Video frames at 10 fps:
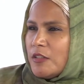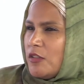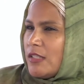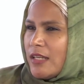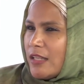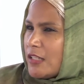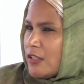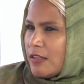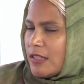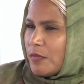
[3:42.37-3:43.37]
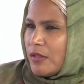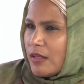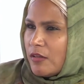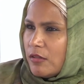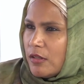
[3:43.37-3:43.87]
And you're saying that's not something
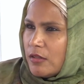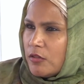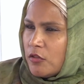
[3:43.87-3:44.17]
that is